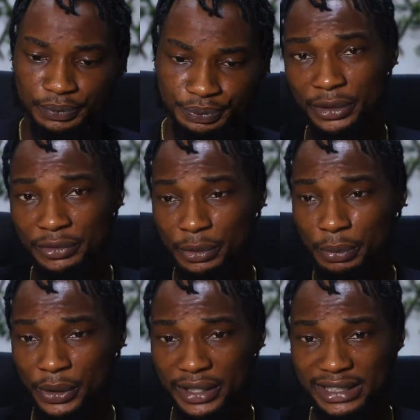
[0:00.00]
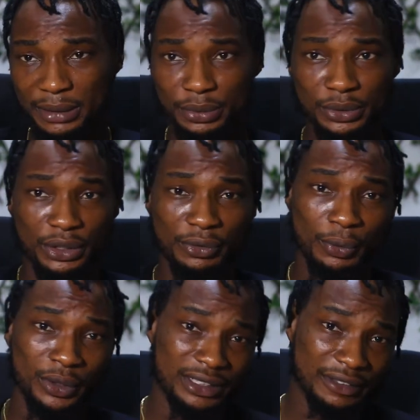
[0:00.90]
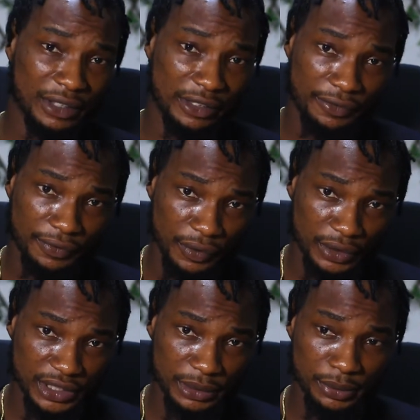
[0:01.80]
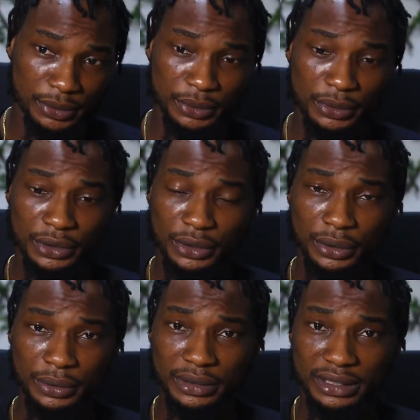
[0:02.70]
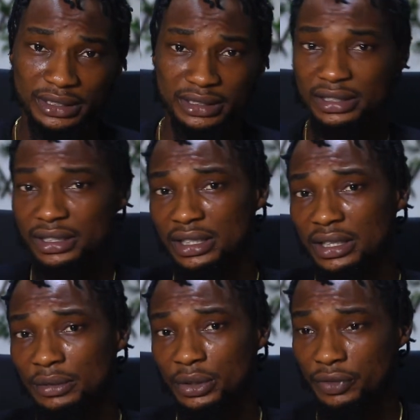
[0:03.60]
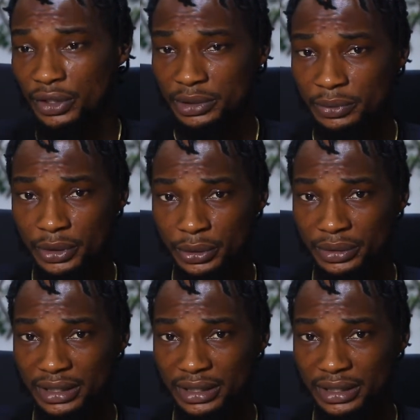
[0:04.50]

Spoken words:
I'll give you more examples of what a fungible token is. The fungible token